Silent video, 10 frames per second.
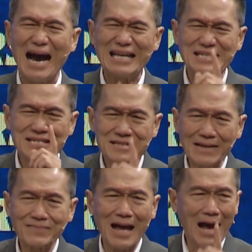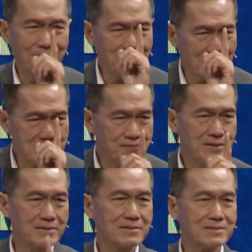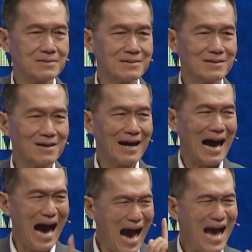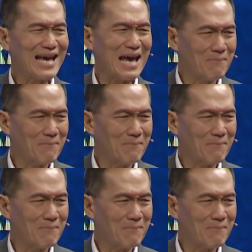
I sat under his feet. I